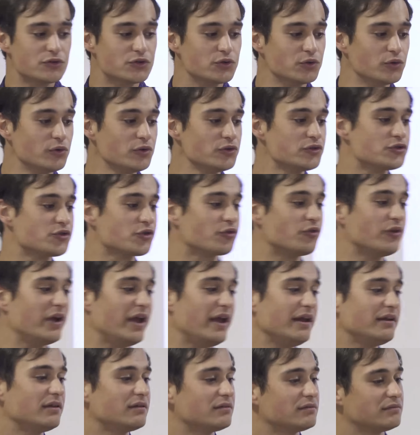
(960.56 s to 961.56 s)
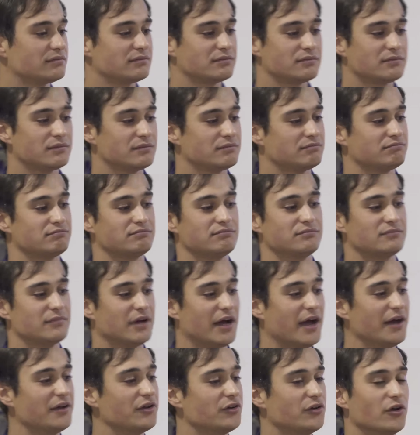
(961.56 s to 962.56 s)
tool to create,
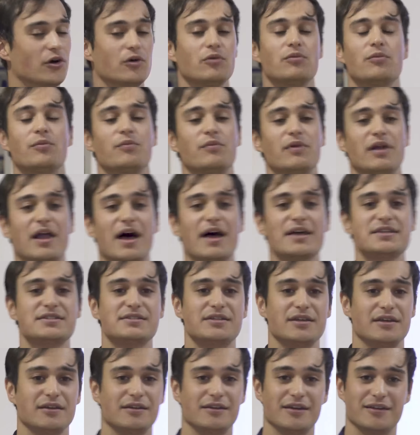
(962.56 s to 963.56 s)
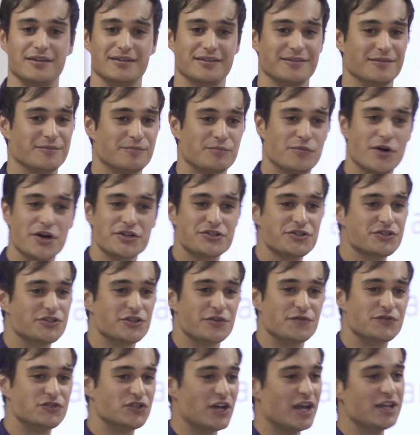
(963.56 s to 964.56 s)
I don't know, lasting and
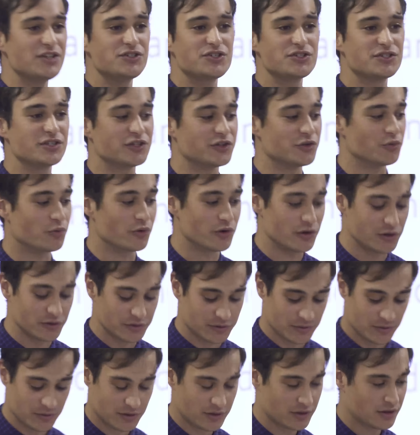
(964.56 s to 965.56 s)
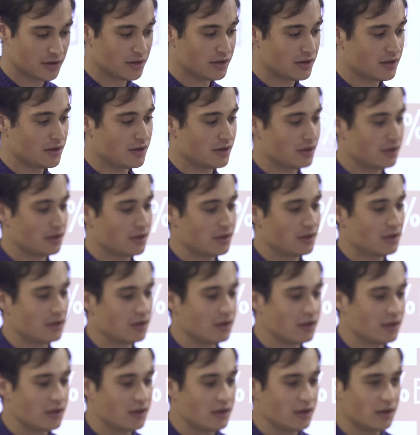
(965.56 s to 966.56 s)
positive changes in the world.
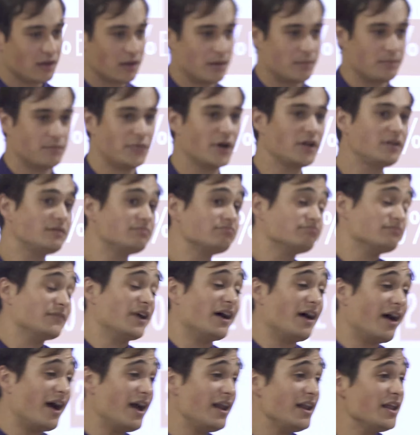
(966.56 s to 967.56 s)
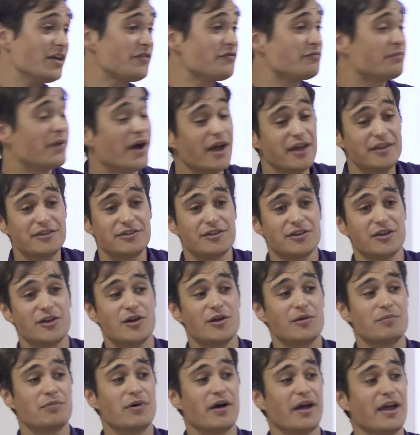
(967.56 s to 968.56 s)
But I live by
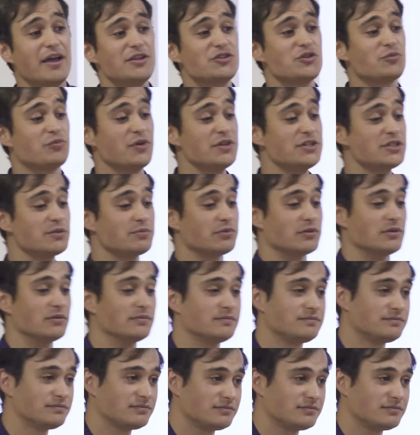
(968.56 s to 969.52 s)
the Pareto principle.